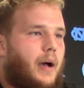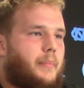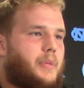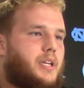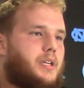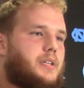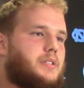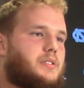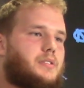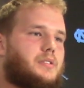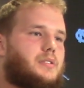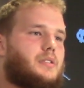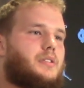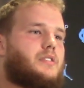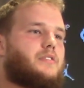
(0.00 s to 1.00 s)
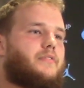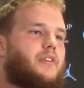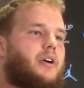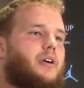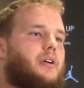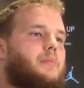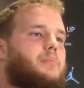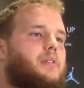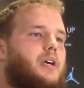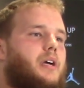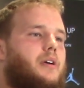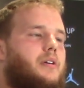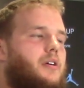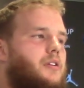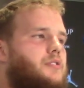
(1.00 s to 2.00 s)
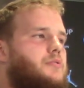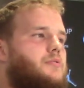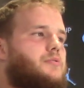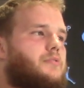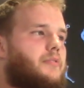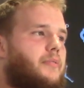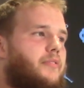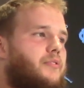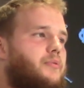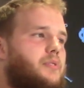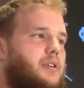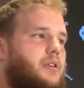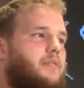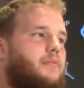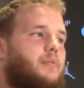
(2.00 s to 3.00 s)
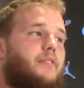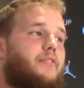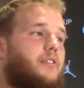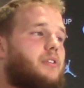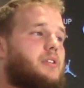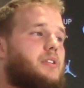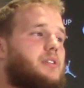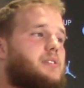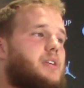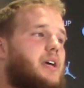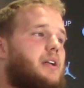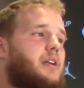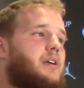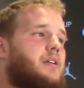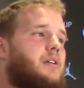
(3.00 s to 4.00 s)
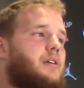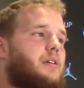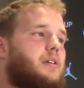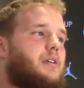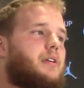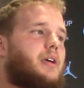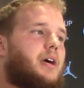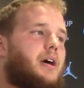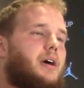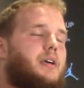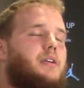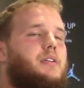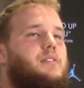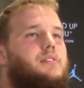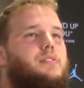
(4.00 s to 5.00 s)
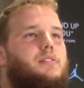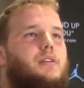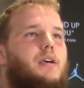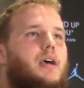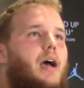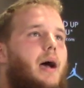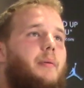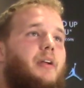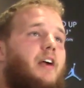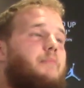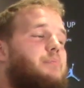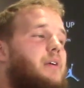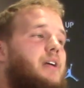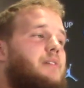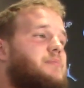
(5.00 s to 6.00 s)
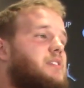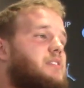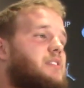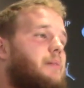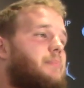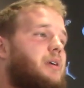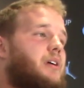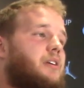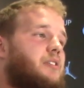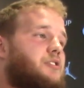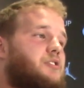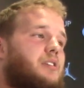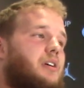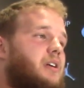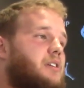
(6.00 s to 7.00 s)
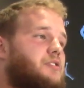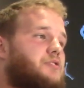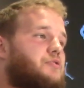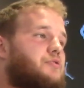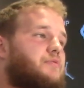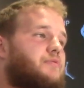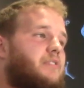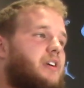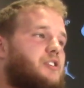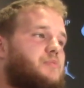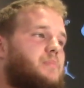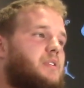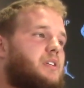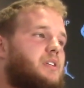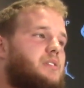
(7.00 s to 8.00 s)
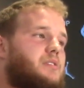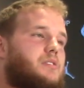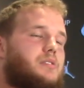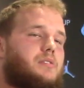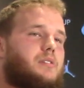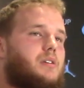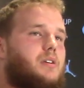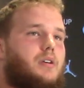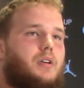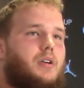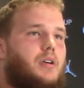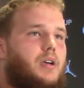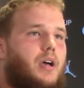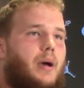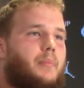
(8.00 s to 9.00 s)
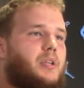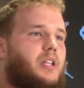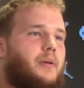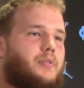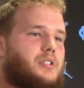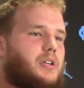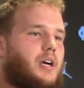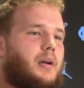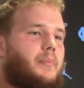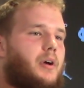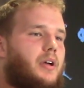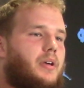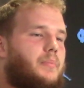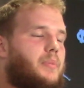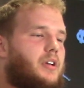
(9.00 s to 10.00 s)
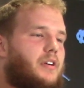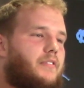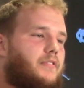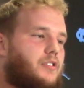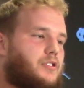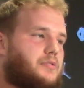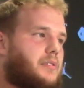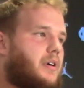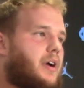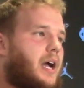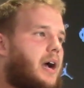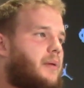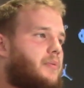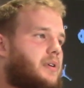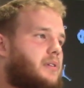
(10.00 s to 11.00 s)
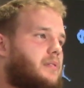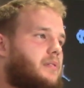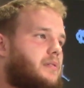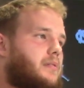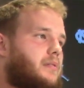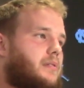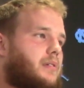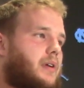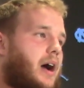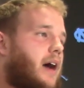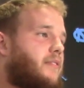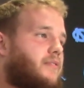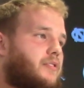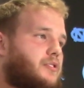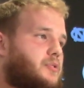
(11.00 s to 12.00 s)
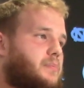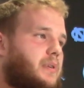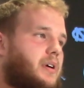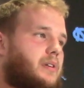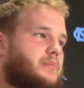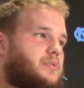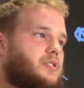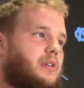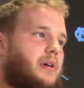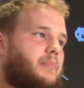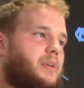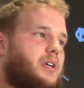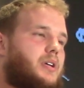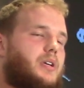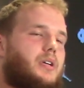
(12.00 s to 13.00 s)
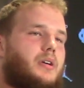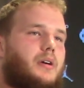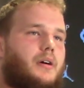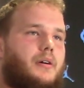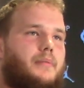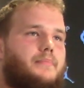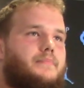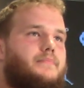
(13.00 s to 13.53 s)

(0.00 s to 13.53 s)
I mean, he's he's a very good player. You're referring, referring to the tight end? Yeah. yeah, he's, I mean, I've played him since I've been here. He started as a true freshman. He's, I mean, they were talking about him being a first round guy when I first played him. So, I mean, he, um,